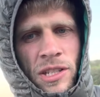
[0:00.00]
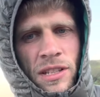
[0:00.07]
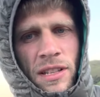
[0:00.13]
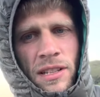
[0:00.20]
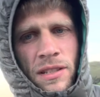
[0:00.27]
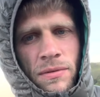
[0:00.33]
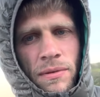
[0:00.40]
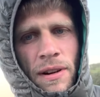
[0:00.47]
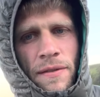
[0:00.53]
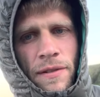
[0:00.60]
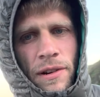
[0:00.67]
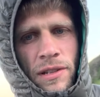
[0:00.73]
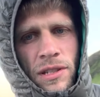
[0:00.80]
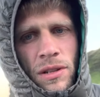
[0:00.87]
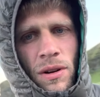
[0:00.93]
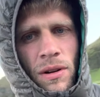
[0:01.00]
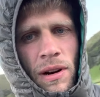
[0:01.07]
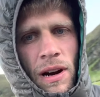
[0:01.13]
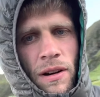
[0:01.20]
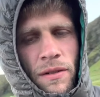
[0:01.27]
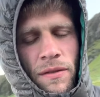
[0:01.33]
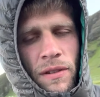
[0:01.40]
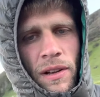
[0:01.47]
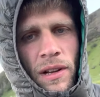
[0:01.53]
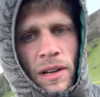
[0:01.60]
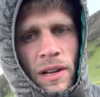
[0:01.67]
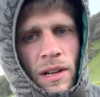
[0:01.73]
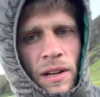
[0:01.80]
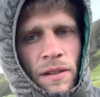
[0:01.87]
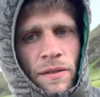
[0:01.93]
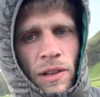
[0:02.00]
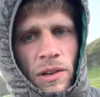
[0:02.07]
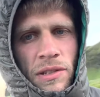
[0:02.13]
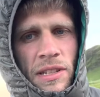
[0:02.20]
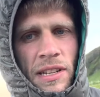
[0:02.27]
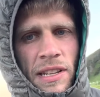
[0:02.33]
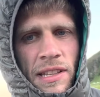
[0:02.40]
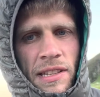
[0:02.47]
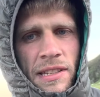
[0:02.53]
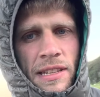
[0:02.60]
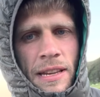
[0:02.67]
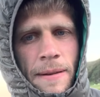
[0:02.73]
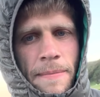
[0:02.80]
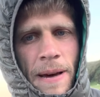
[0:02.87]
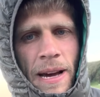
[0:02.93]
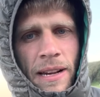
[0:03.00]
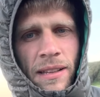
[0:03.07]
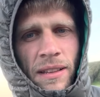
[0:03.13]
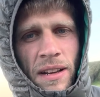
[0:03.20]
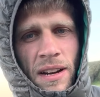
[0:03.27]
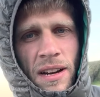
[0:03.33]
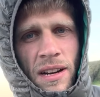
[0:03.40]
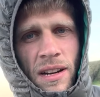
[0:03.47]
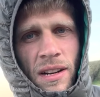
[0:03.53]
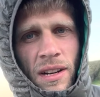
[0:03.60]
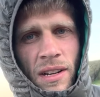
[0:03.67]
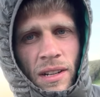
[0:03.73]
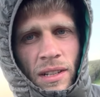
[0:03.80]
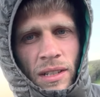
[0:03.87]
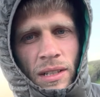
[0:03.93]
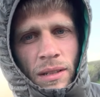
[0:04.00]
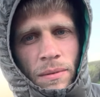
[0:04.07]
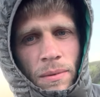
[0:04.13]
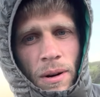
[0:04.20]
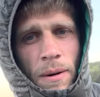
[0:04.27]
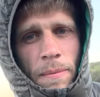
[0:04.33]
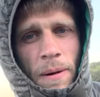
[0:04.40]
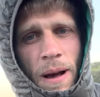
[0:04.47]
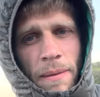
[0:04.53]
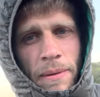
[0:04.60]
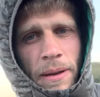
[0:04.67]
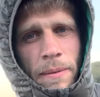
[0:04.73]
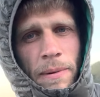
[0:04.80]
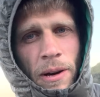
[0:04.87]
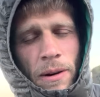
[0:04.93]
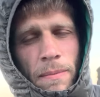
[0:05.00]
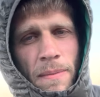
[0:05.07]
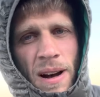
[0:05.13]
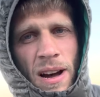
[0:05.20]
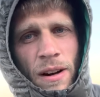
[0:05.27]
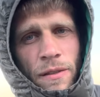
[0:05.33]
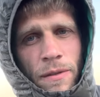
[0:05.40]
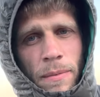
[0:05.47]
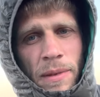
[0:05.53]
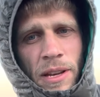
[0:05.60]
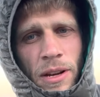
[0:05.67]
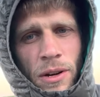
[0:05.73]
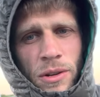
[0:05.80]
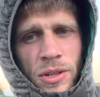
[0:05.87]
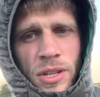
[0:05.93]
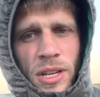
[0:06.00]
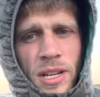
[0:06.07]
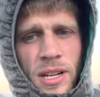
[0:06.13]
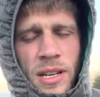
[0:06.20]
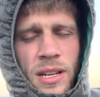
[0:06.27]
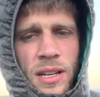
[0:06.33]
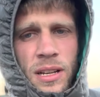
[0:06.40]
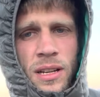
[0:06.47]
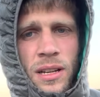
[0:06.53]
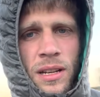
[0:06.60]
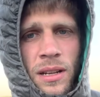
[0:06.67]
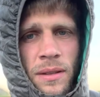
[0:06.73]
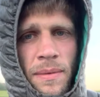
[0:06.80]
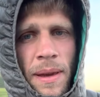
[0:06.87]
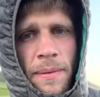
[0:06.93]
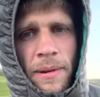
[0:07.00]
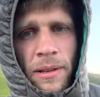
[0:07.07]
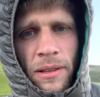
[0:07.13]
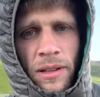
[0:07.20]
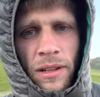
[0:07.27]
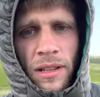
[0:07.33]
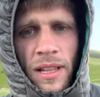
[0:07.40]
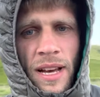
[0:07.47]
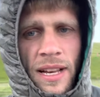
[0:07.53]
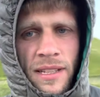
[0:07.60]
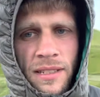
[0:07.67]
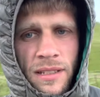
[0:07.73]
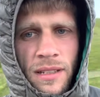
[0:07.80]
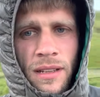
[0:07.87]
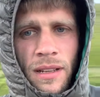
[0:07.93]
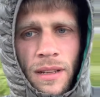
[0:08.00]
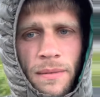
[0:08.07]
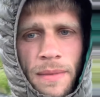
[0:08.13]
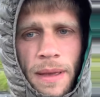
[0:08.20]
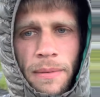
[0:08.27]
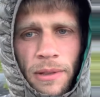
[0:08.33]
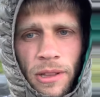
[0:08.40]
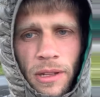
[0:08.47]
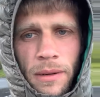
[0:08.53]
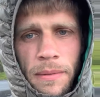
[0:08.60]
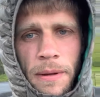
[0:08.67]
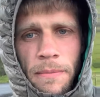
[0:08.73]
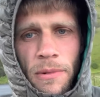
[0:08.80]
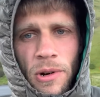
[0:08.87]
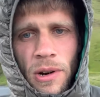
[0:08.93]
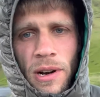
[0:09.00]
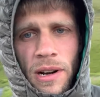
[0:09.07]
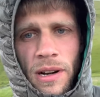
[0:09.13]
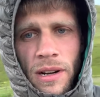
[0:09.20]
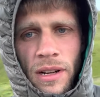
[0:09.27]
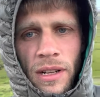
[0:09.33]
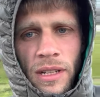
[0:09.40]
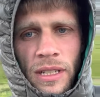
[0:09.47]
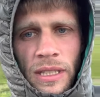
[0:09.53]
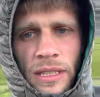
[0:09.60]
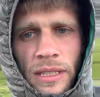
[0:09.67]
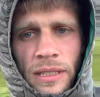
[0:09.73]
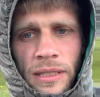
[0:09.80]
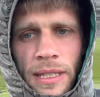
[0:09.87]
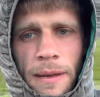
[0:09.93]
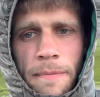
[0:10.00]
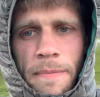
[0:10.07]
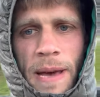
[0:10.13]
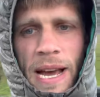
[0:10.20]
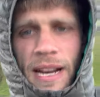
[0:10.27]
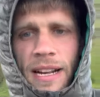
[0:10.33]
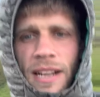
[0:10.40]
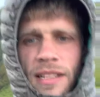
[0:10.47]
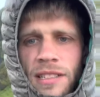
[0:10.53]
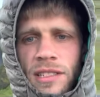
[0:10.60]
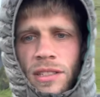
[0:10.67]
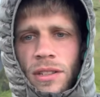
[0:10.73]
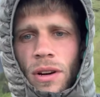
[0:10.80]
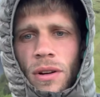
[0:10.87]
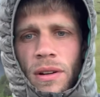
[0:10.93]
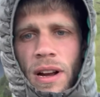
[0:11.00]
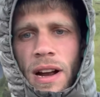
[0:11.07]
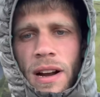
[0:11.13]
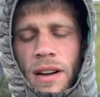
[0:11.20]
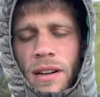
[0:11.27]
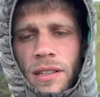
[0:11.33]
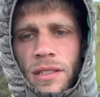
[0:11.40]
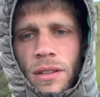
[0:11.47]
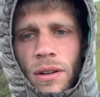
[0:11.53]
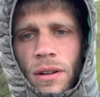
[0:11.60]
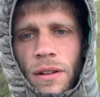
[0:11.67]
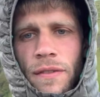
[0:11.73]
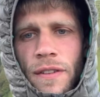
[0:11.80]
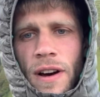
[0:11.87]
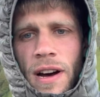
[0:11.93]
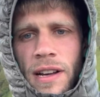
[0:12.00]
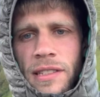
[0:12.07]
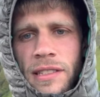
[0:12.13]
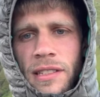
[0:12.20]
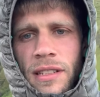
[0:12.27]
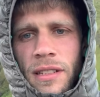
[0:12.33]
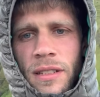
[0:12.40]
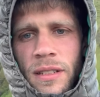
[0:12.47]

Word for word: This river, Skogar flows into the sea back there. We're probably about a mile from the ocean, maybe a little less, maybe a little bit more get back on Skogar, Skogafoss.